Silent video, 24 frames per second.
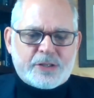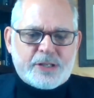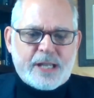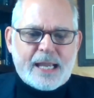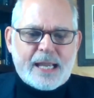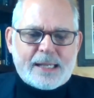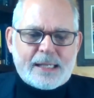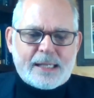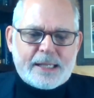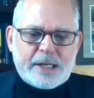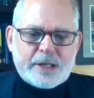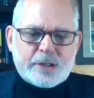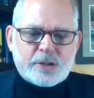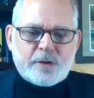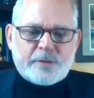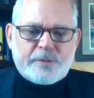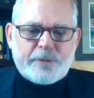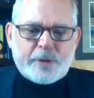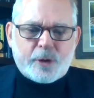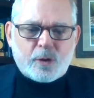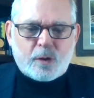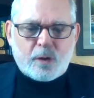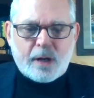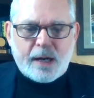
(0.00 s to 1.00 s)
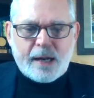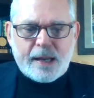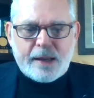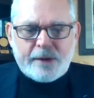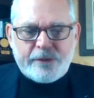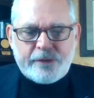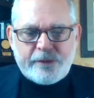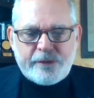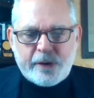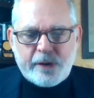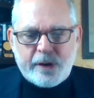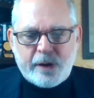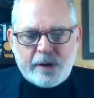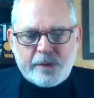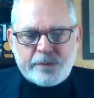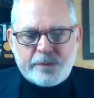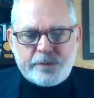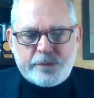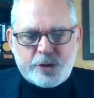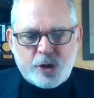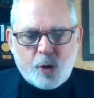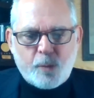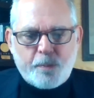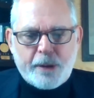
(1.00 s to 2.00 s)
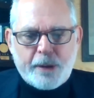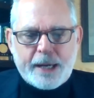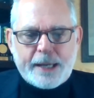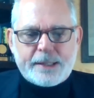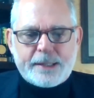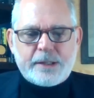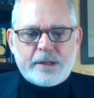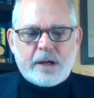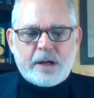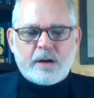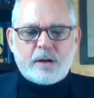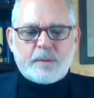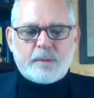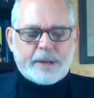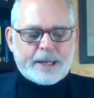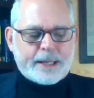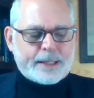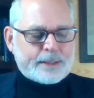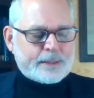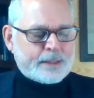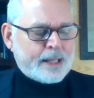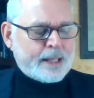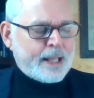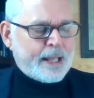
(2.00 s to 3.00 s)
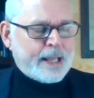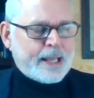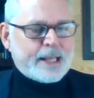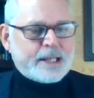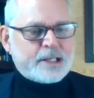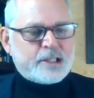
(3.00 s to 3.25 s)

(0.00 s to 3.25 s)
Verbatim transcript: Sadly, here's a photograph of Joe Biden, Hunter Biden,